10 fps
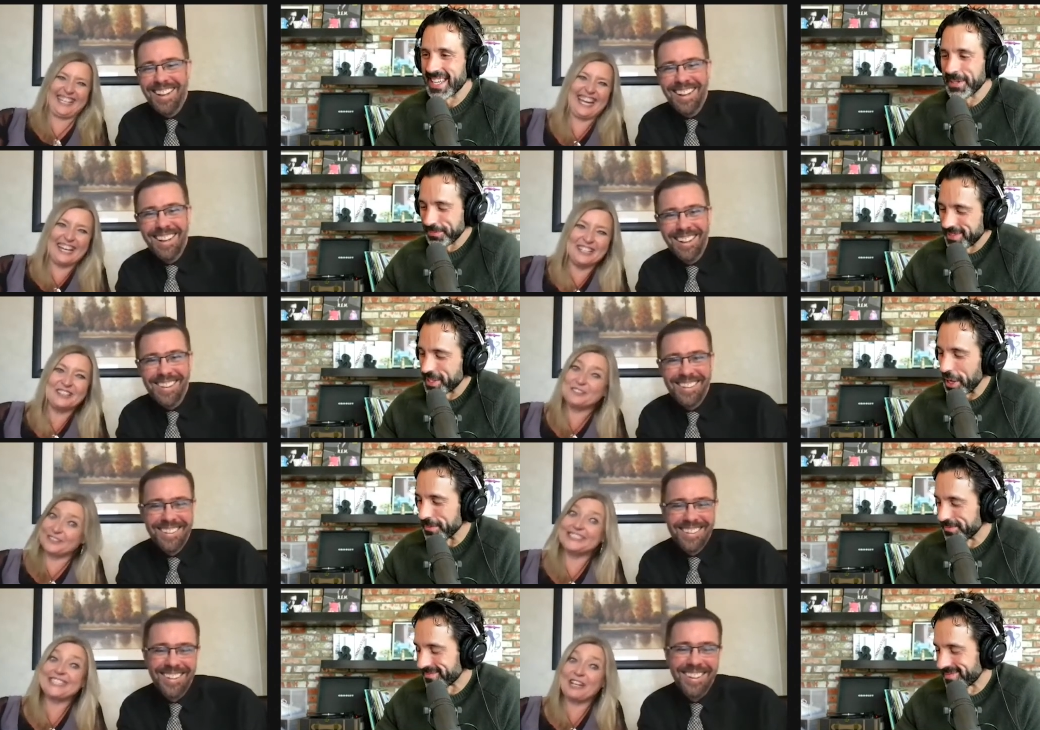Speaker 1: yeah,
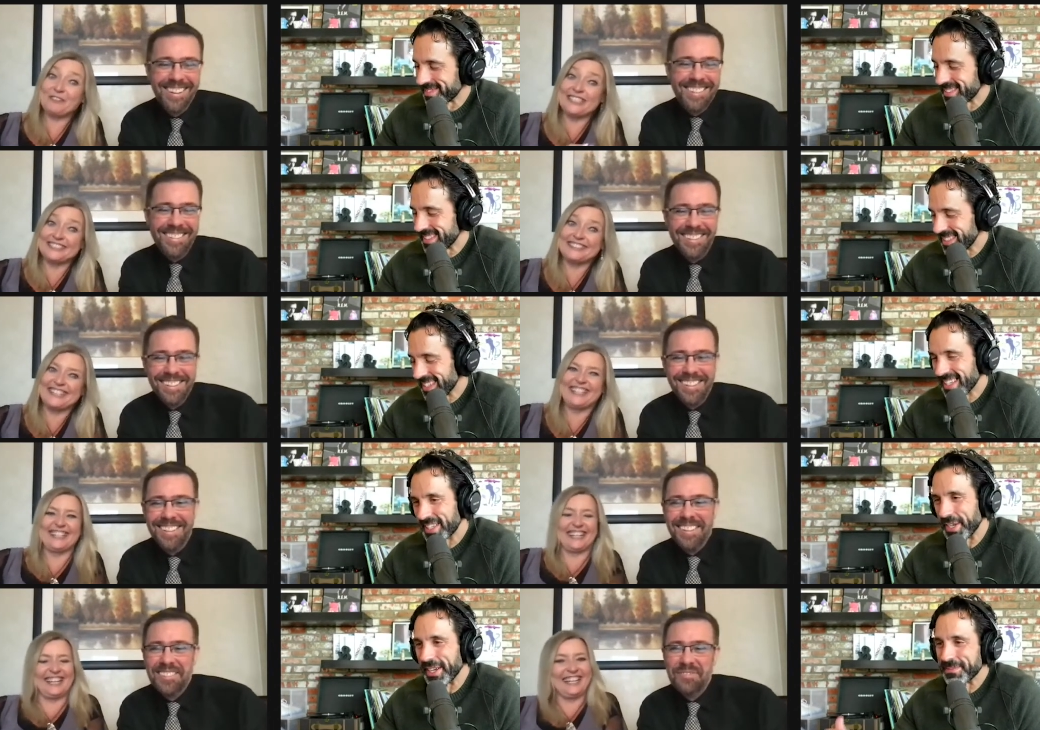definitely.
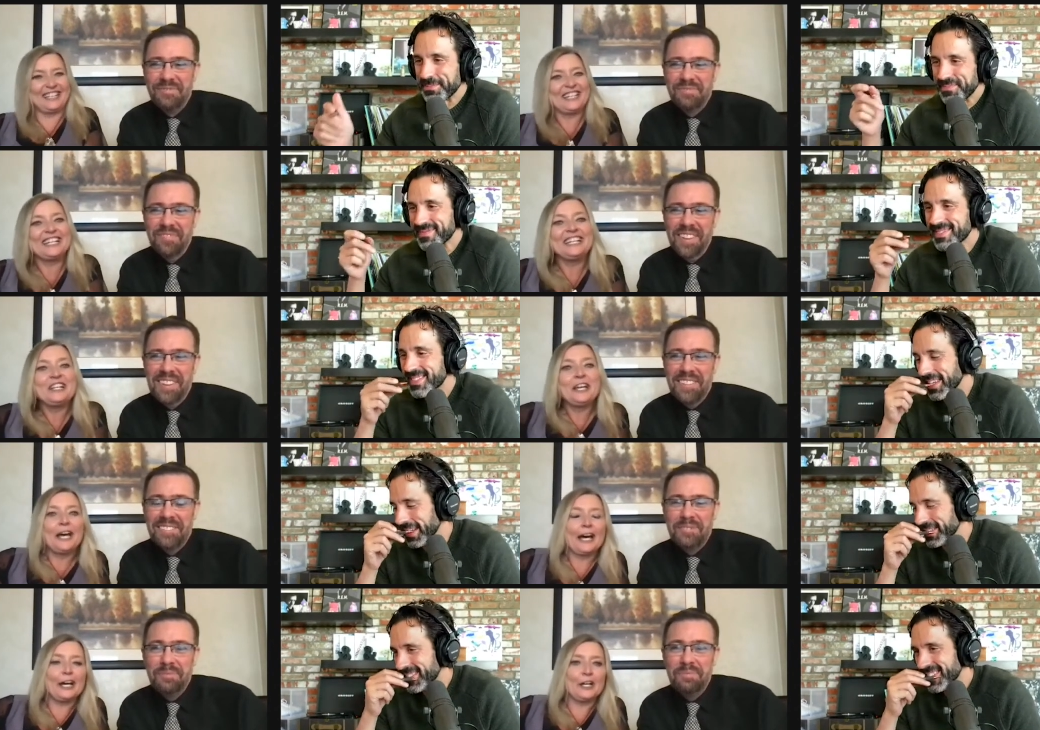
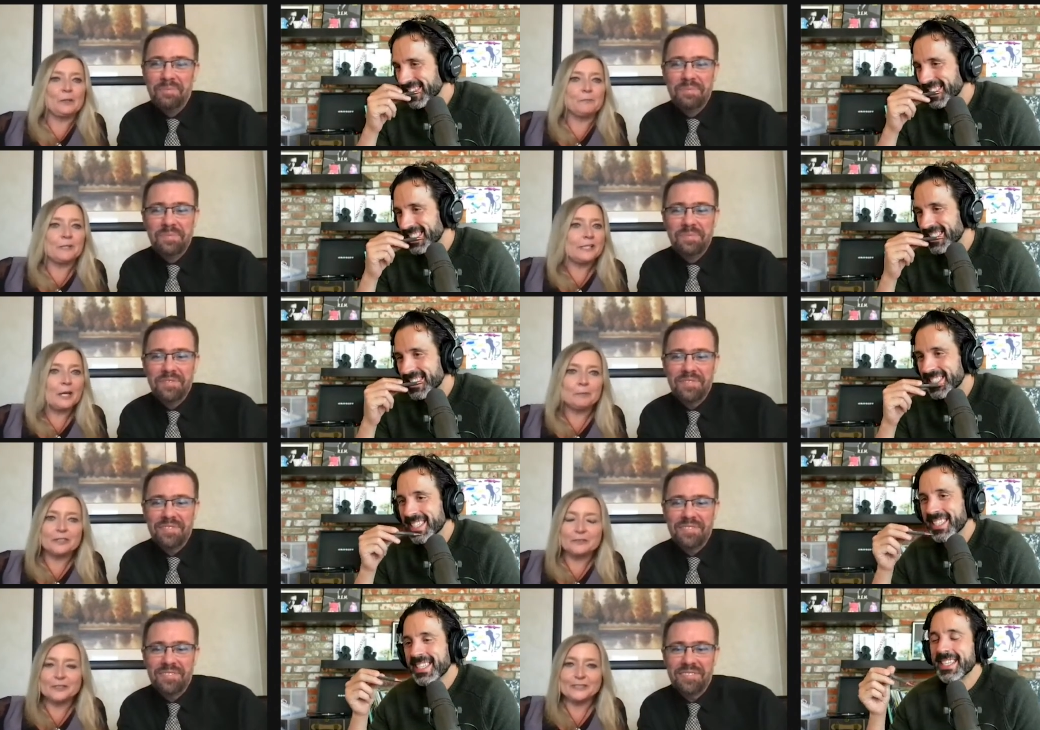Um, number of
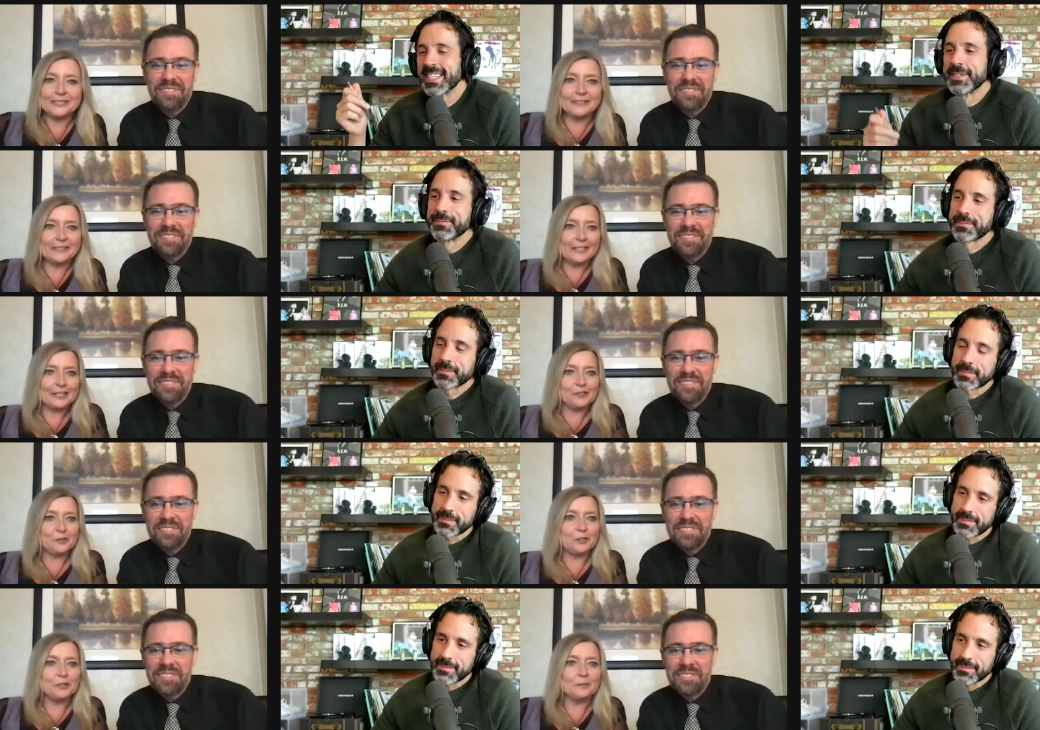years in the
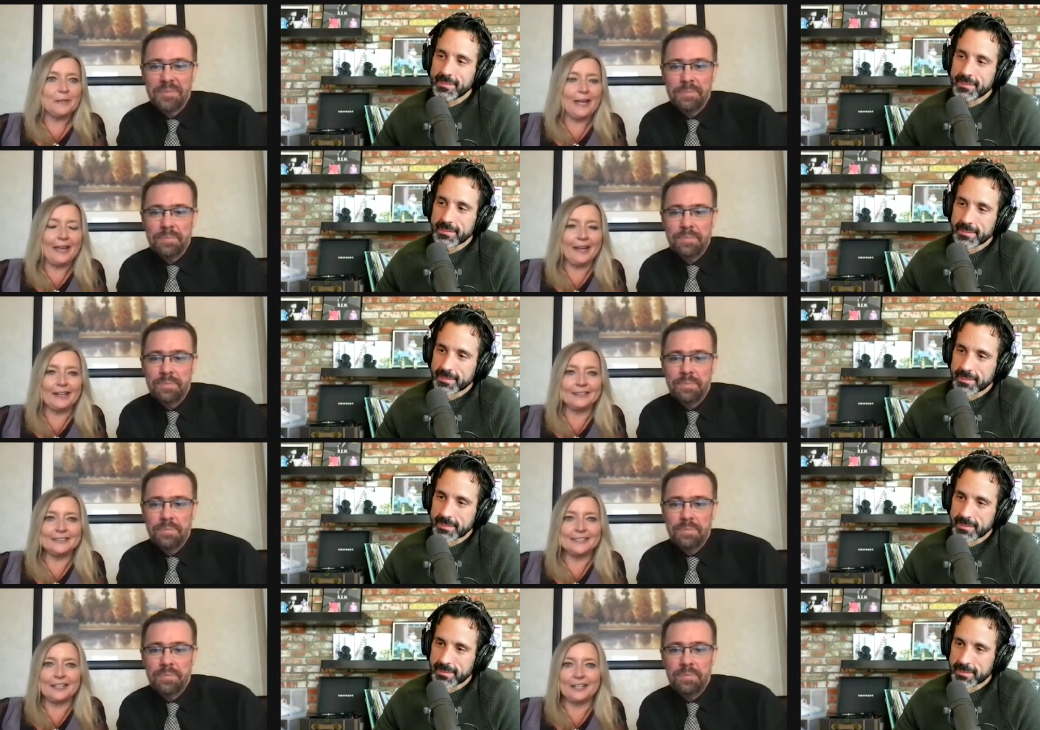classroom, and
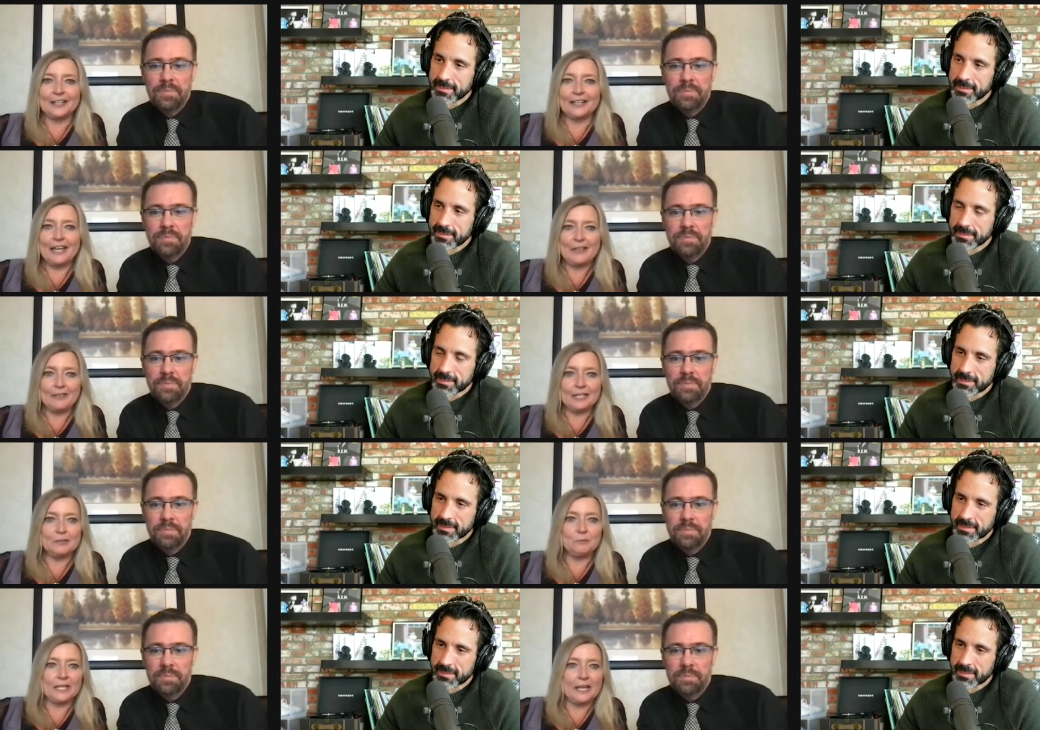uh, and then
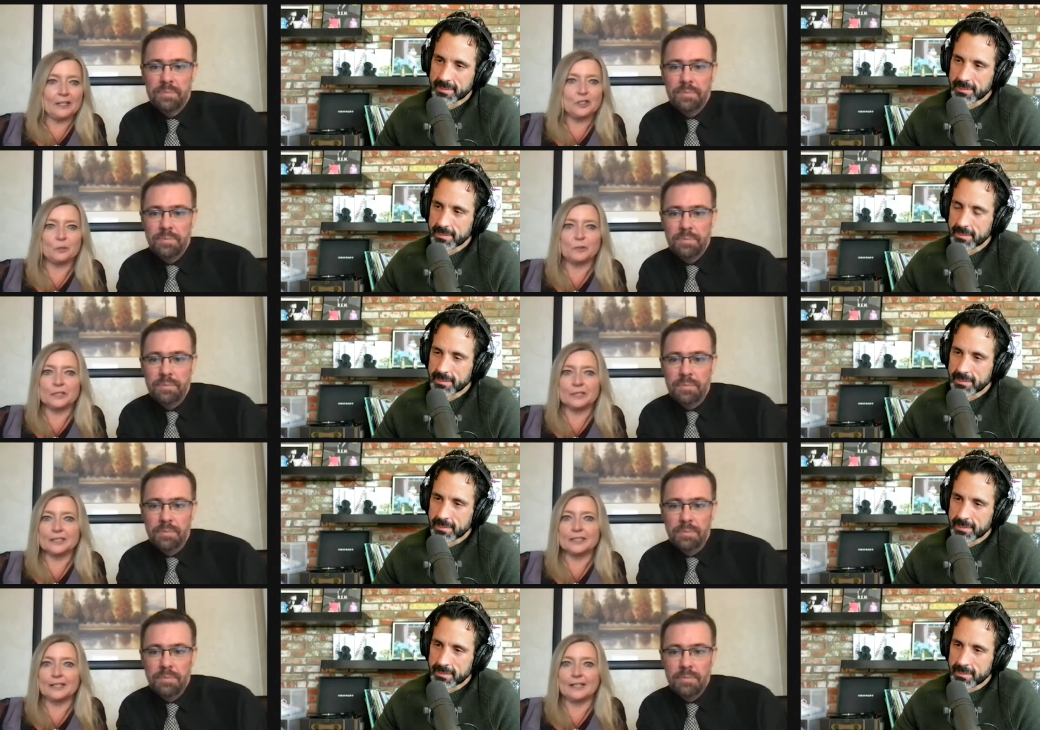began to work
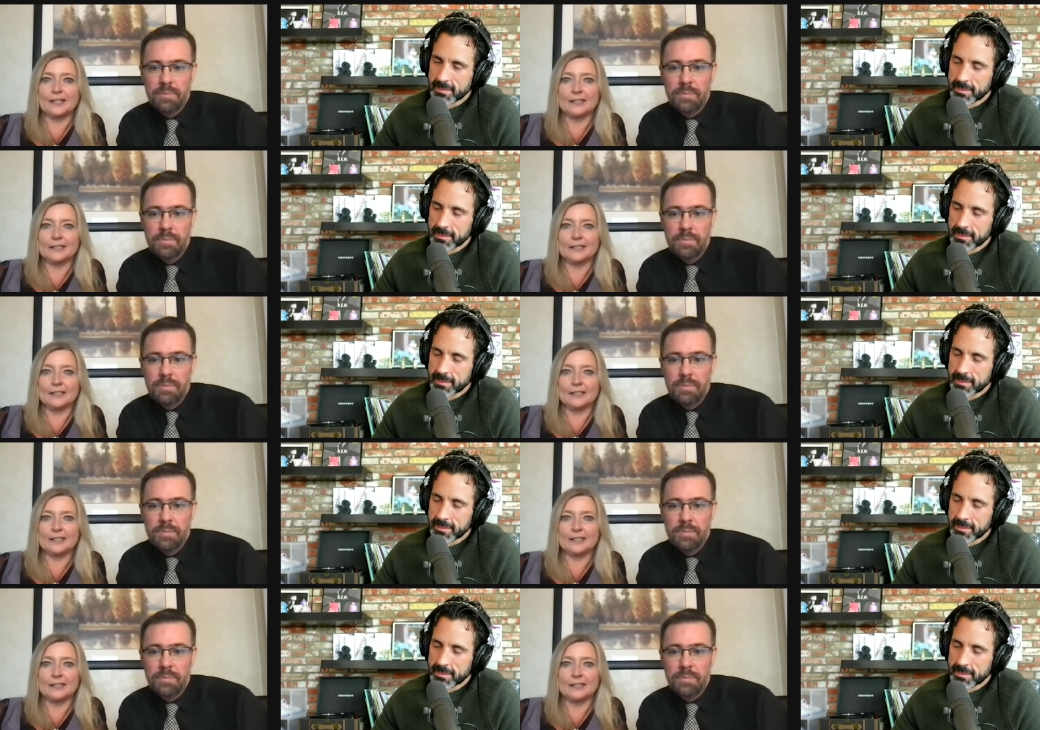uh,